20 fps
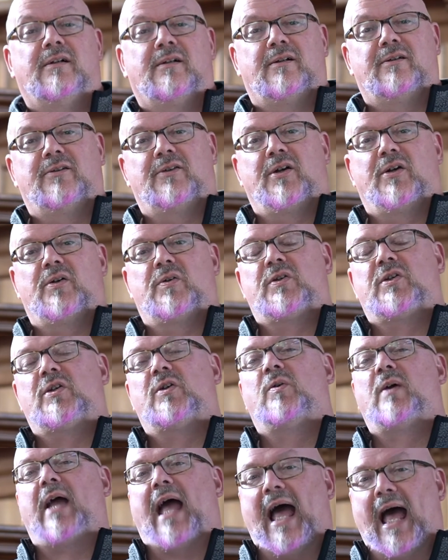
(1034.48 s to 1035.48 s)
are those
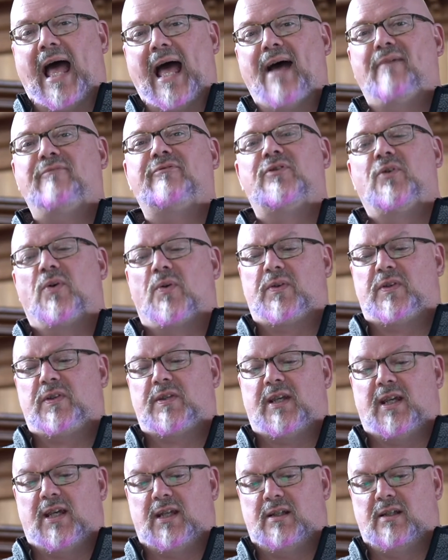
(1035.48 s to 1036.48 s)
who have not
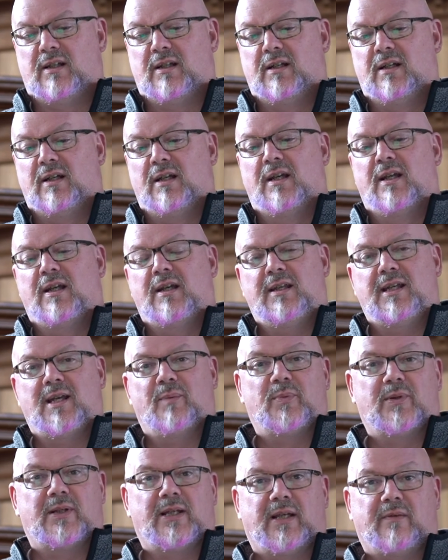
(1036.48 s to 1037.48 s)
seen yet
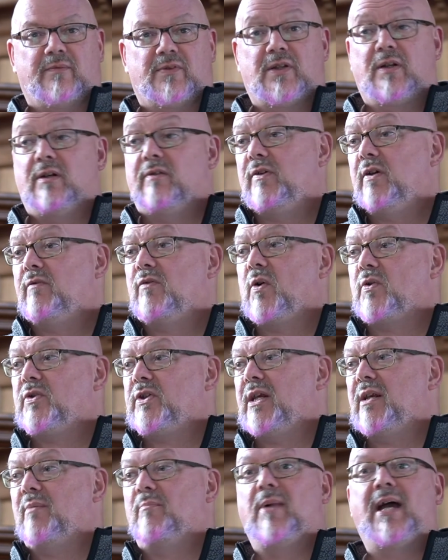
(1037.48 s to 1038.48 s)
believe. So if you've not
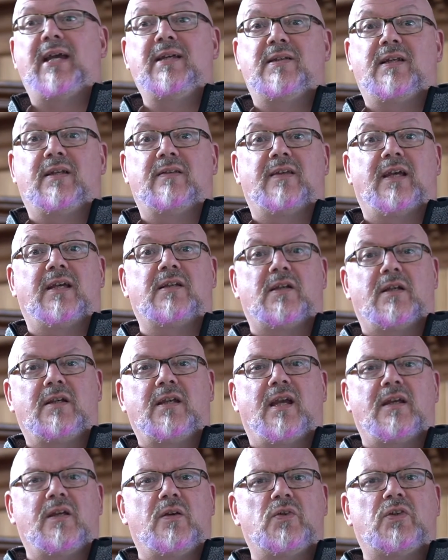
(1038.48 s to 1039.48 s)
seen amazing things and
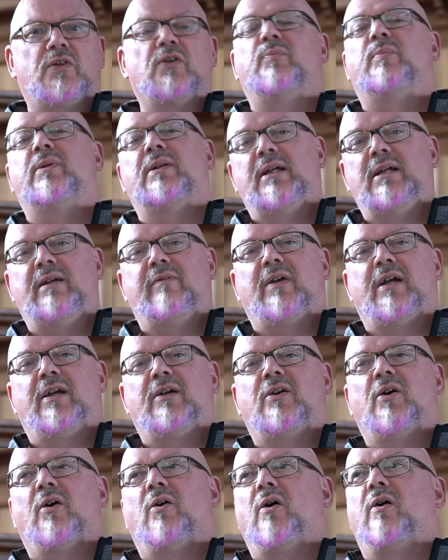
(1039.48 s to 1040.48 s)
yet you still believe in
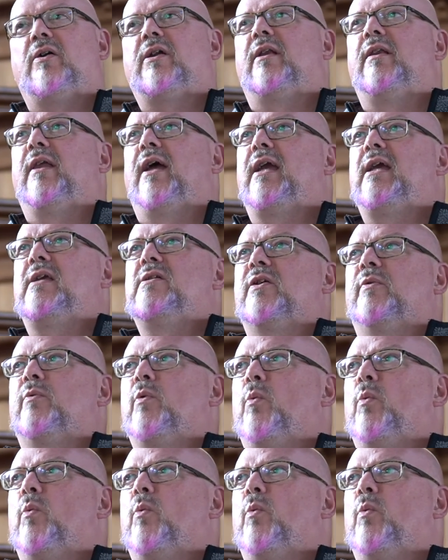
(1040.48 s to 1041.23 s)
God and that he's the